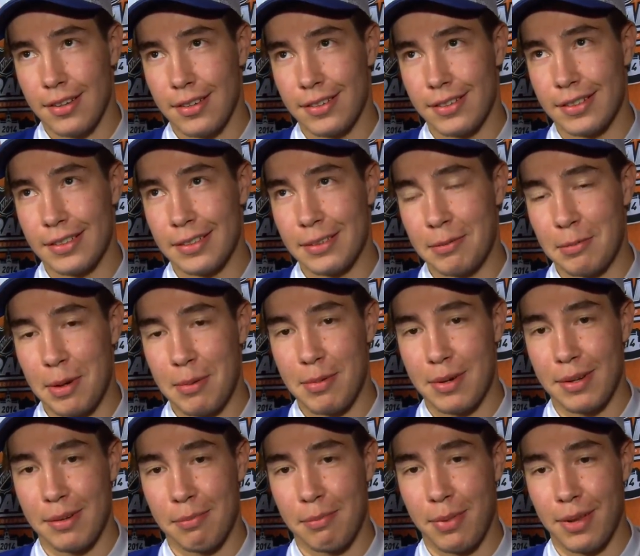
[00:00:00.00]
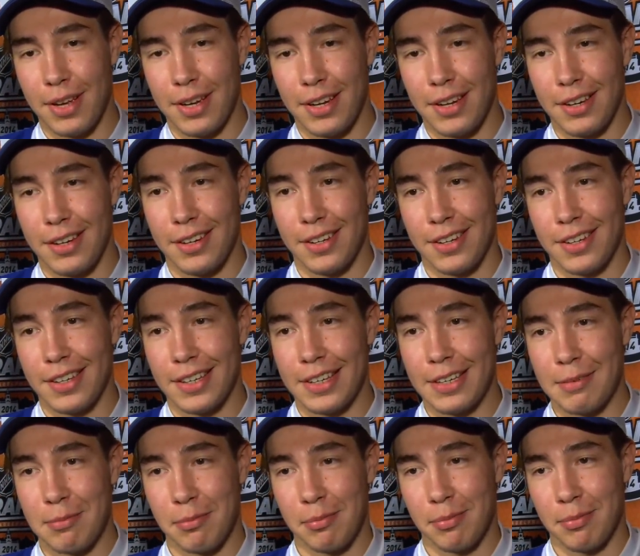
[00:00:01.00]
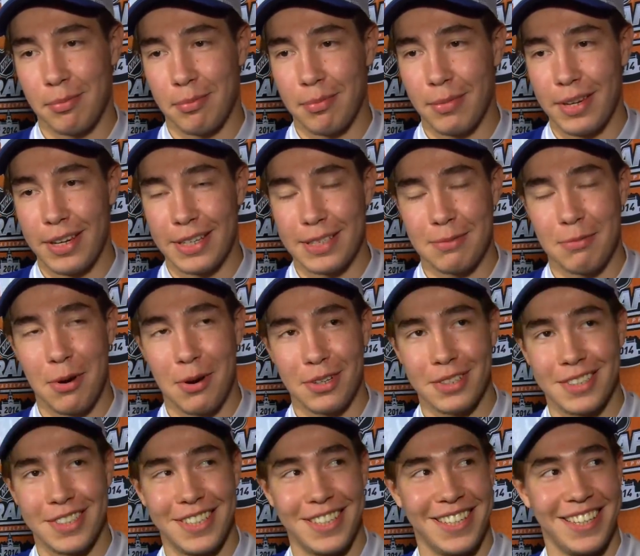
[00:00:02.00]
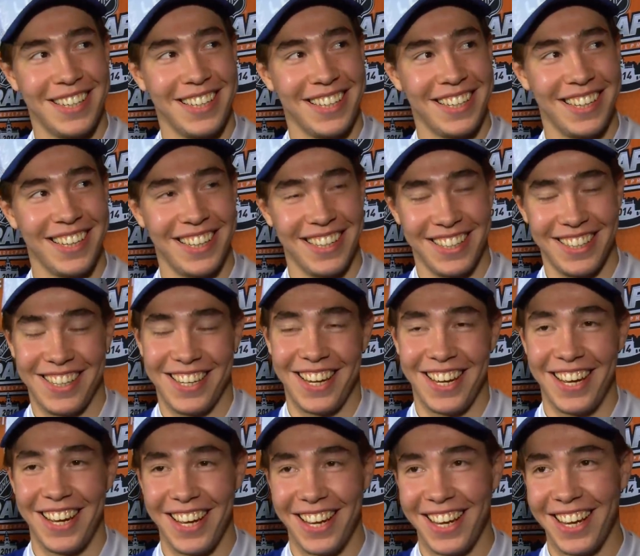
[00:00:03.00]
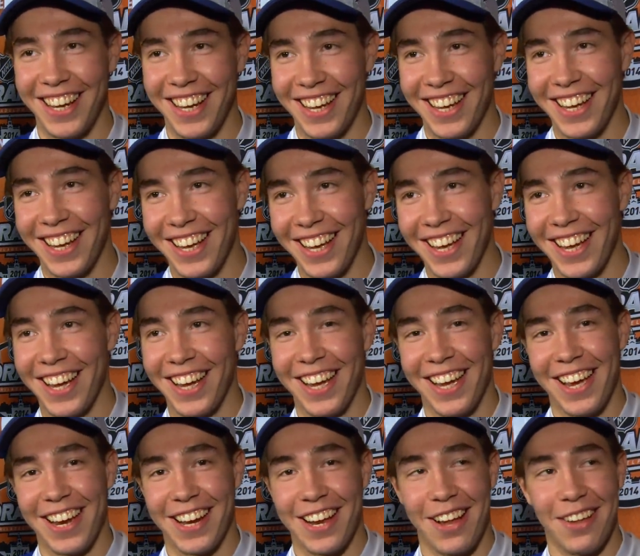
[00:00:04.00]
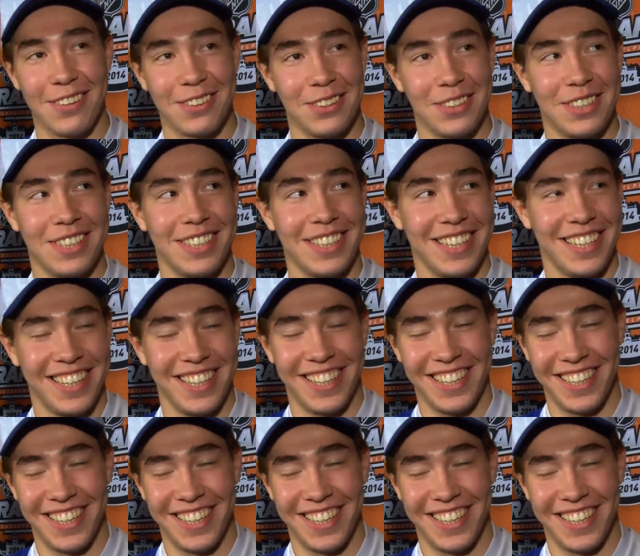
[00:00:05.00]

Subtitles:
Maybe you play Xbox. Yeah. Call of Duty.